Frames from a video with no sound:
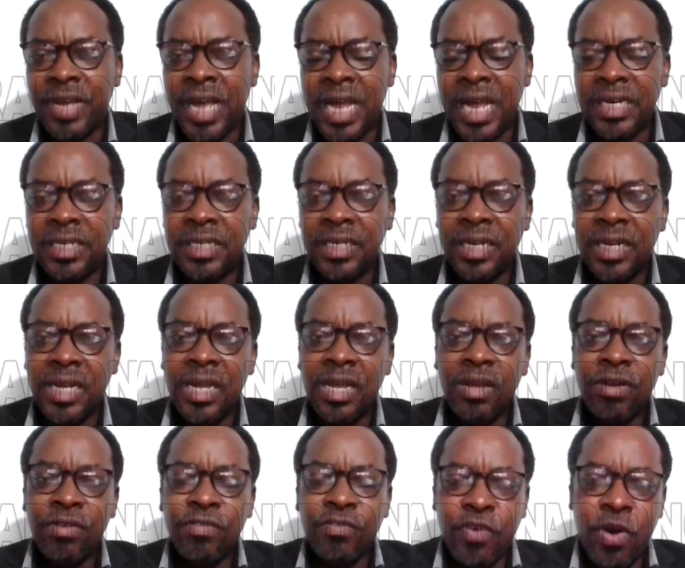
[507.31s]
And
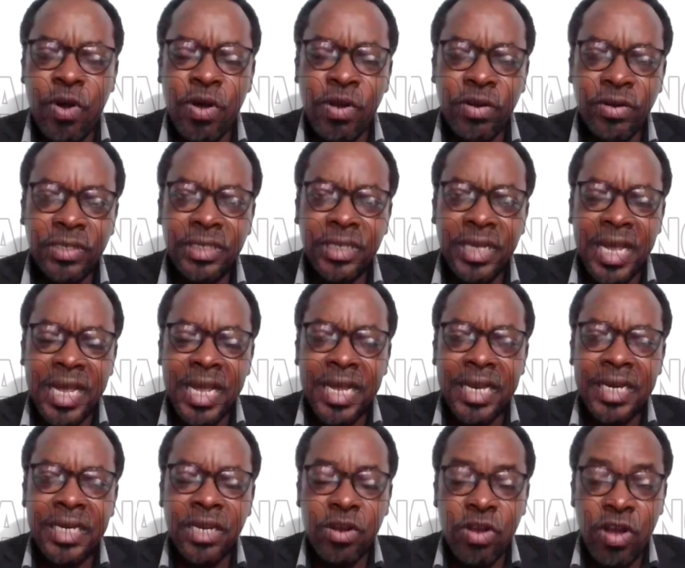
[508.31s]
for
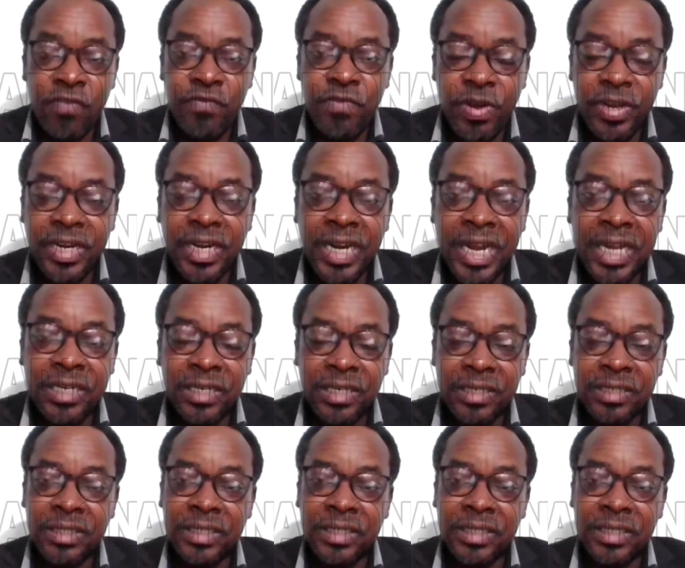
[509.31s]
uh, the governor-elect,